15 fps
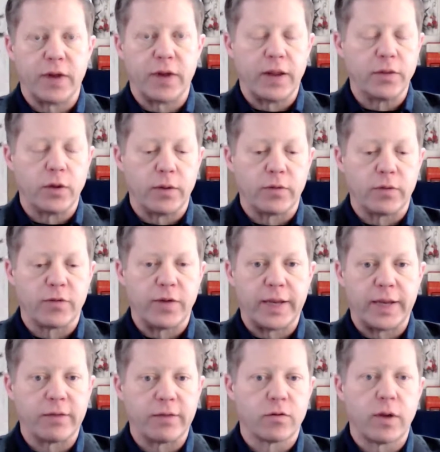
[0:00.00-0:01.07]
And I thought that was
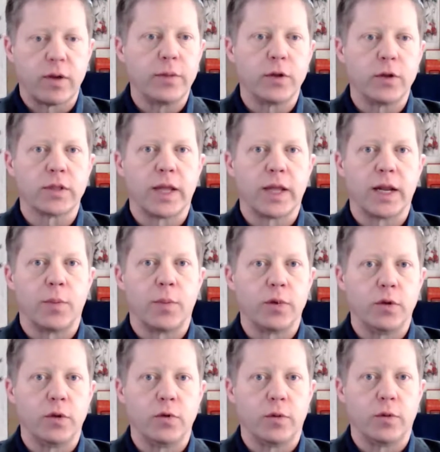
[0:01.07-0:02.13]
fantastic. So I would look that up
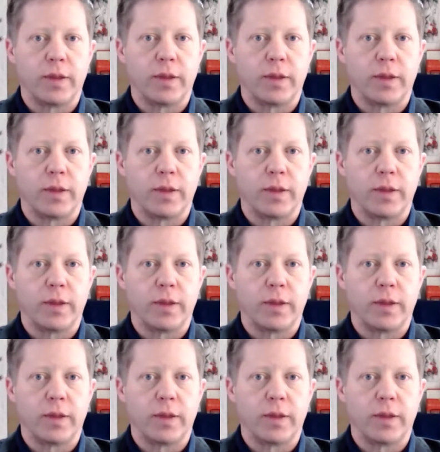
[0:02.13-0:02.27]
on YouTube.